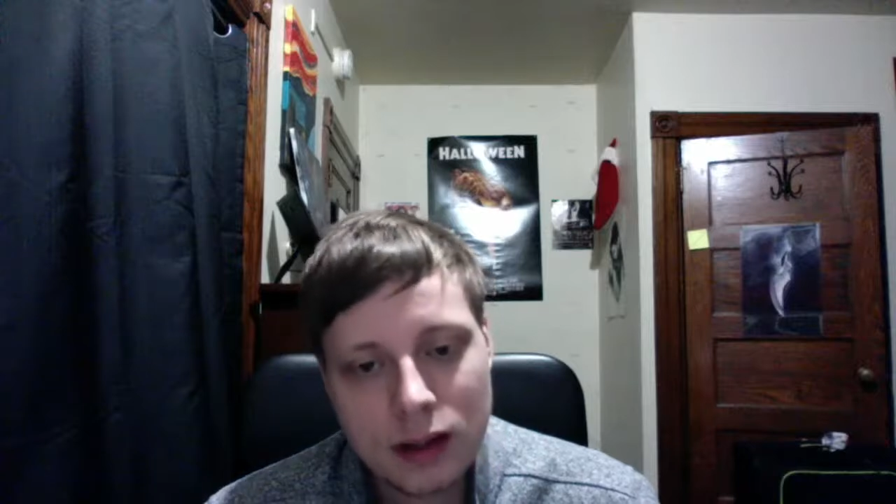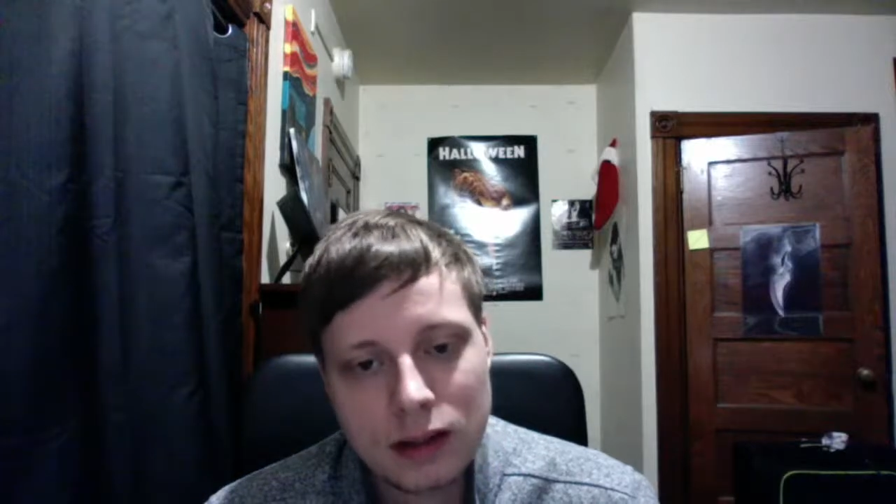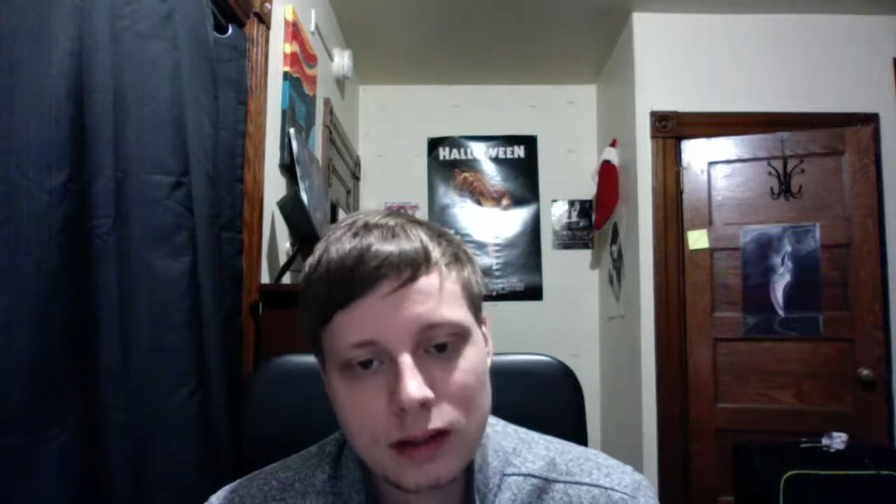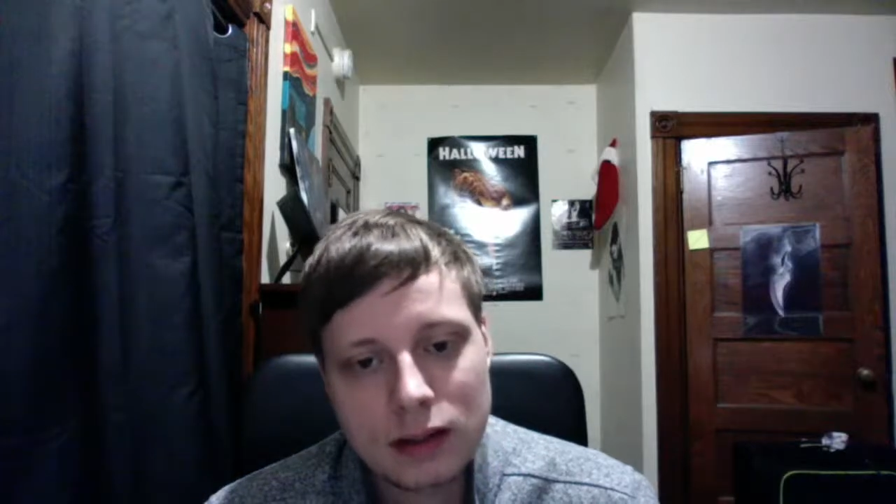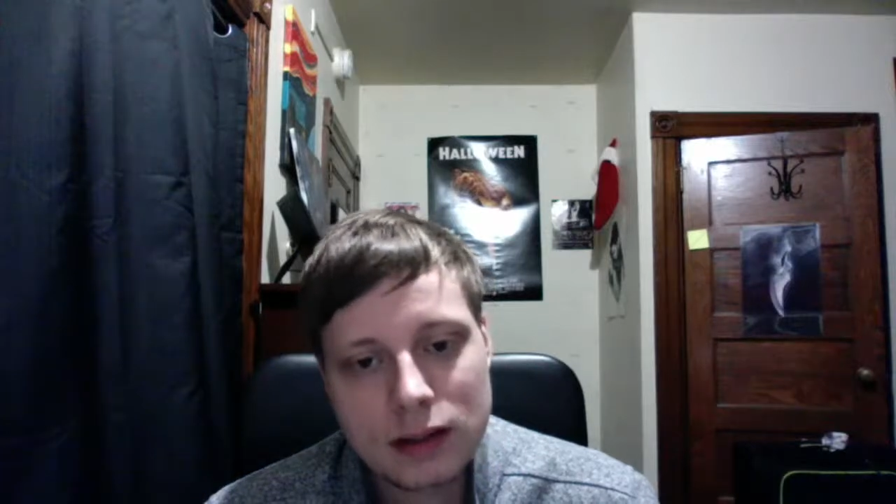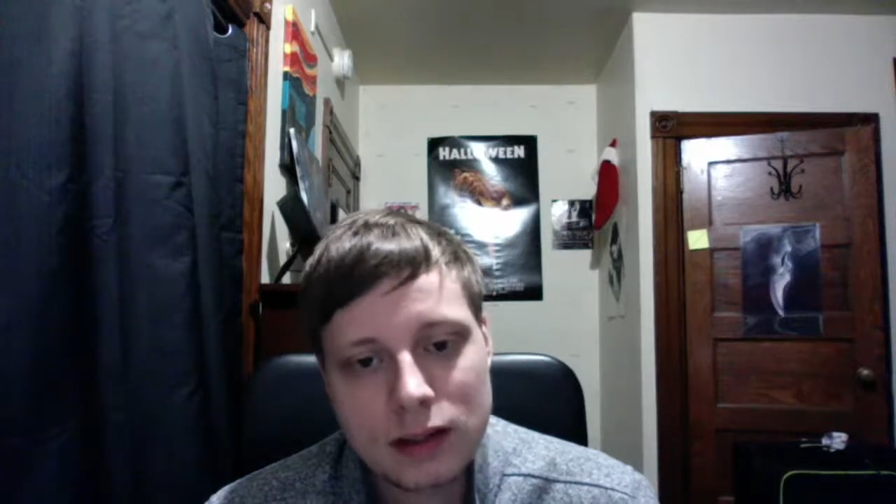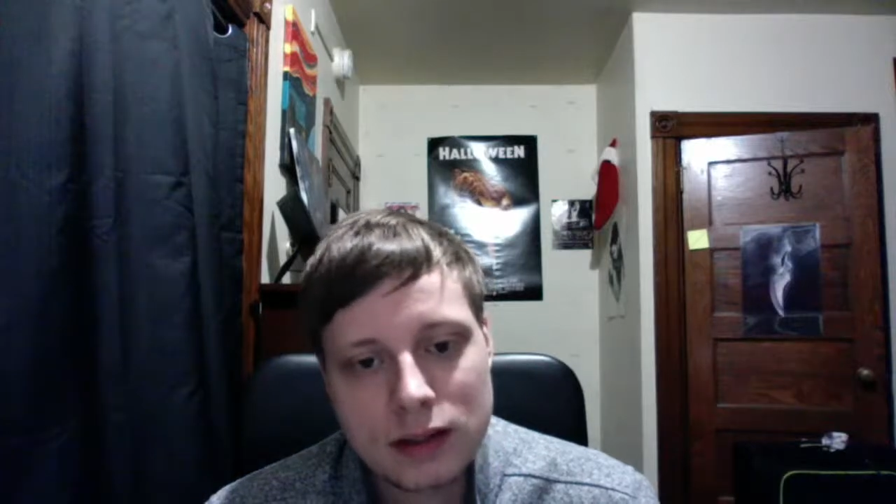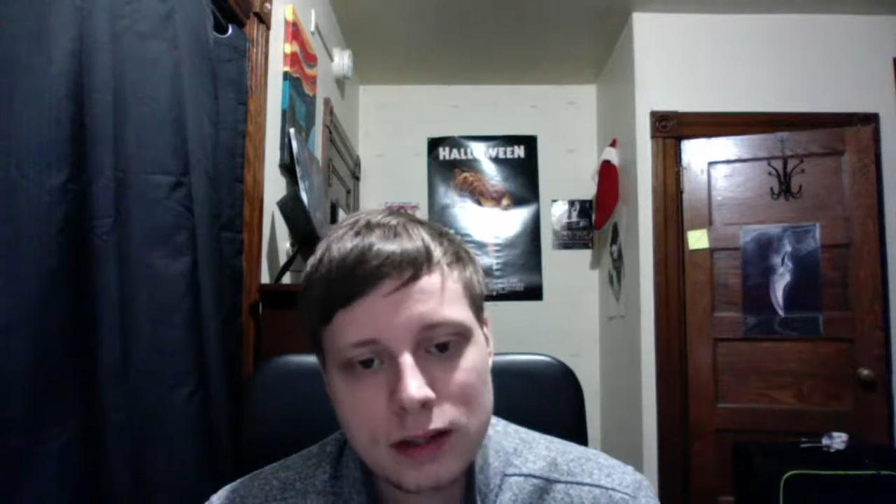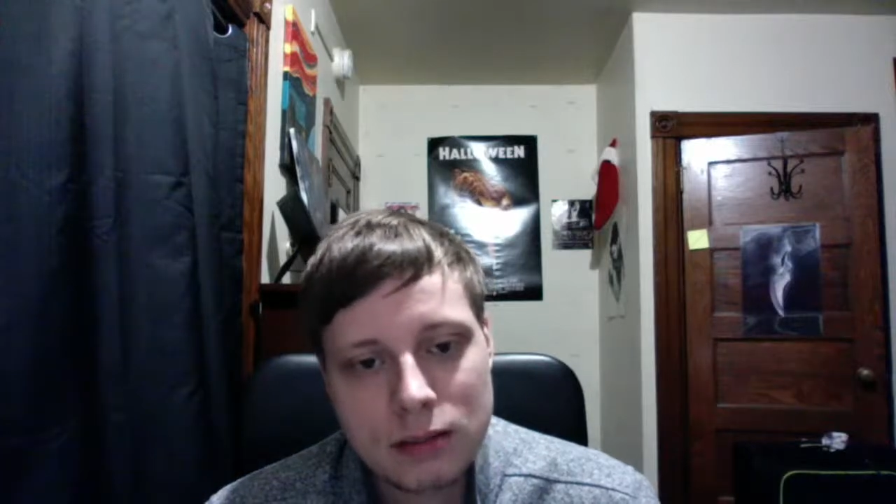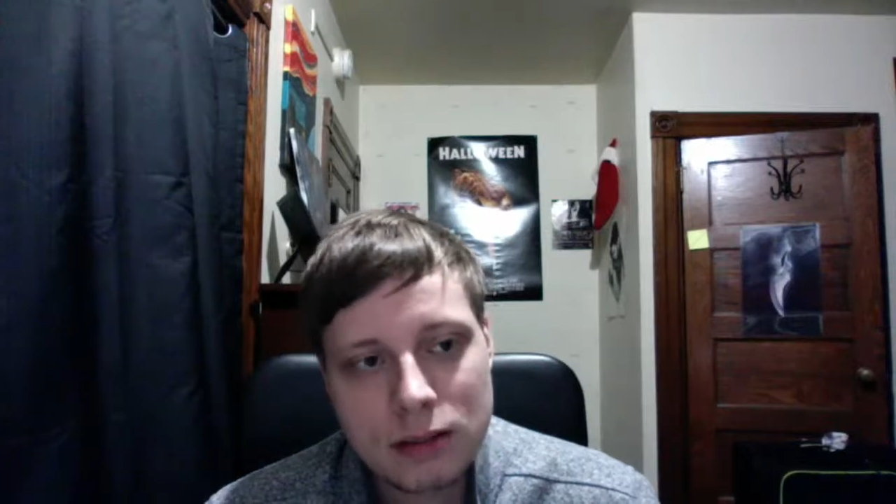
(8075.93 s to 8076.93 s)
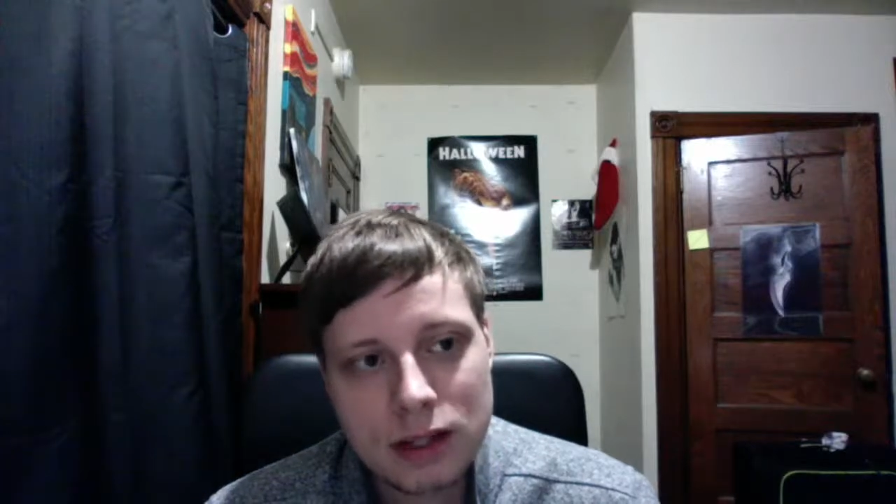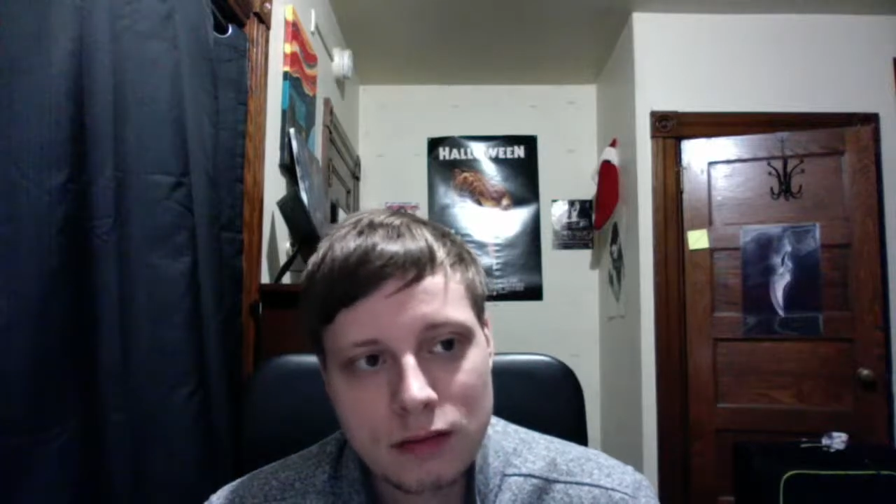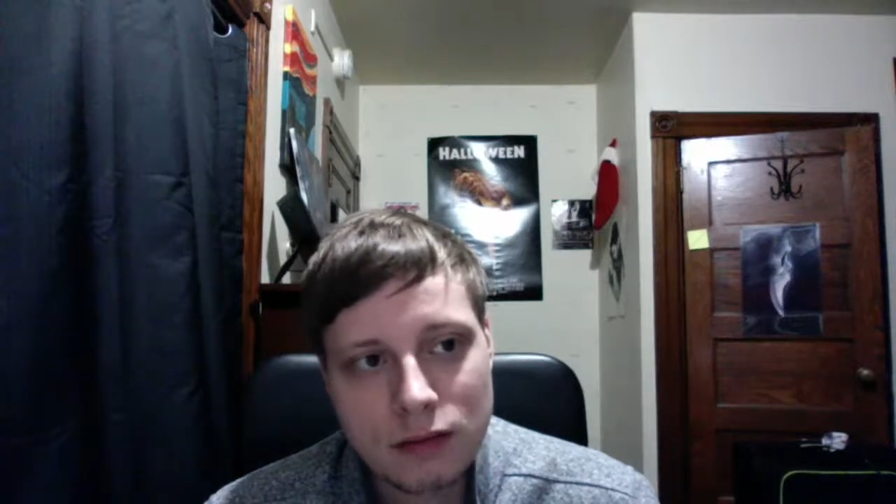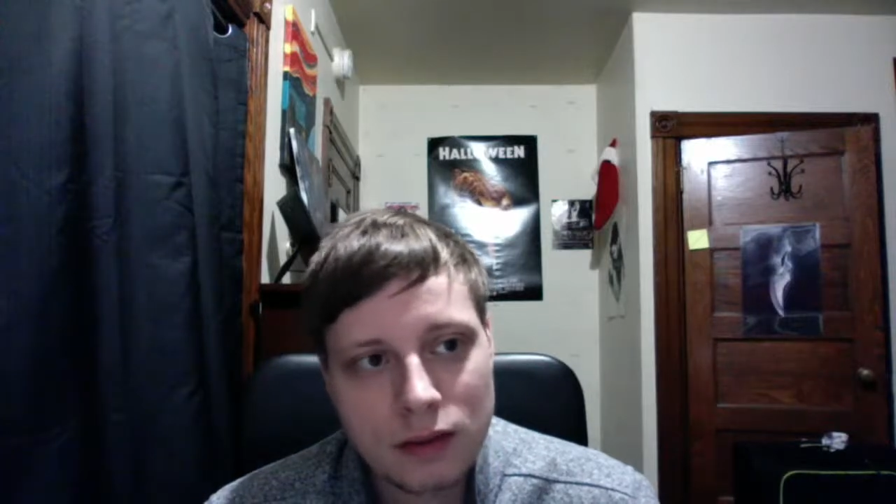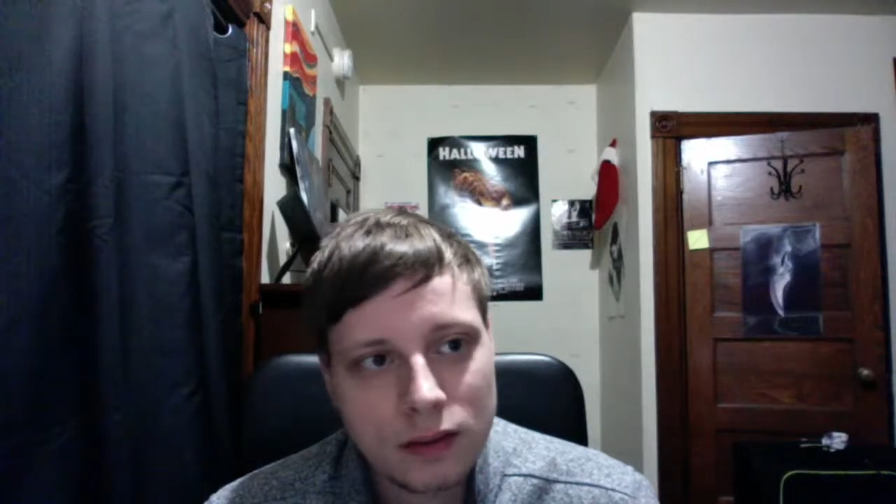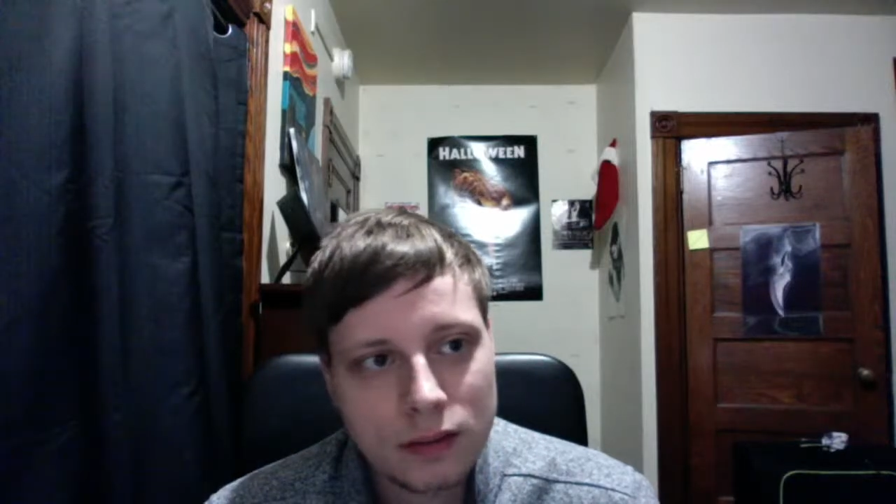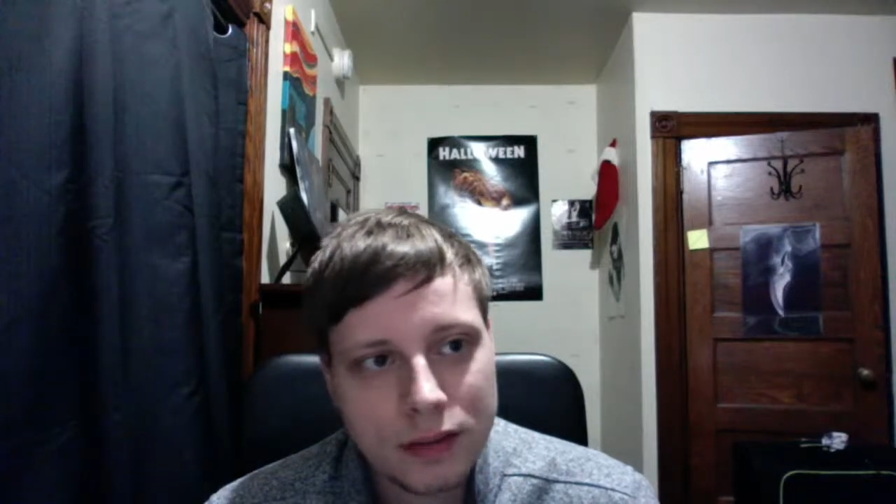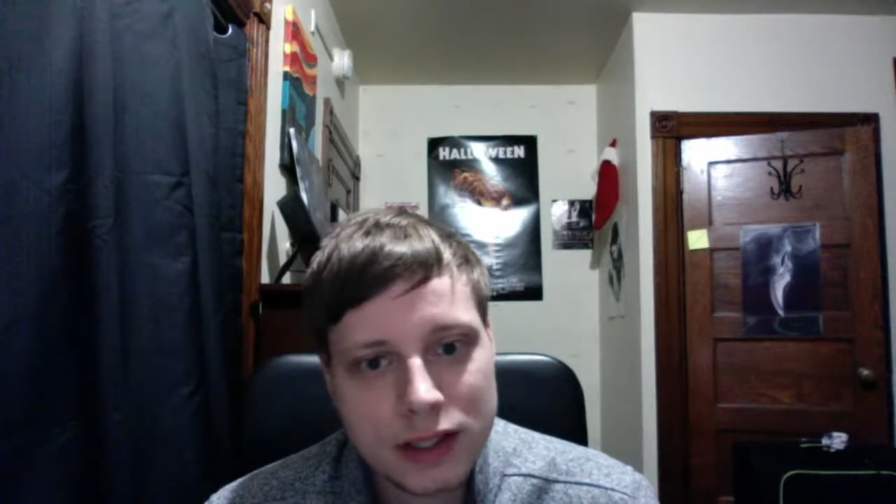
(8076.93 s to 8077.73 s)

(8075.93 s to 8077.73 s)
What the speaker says: I think it's going to be different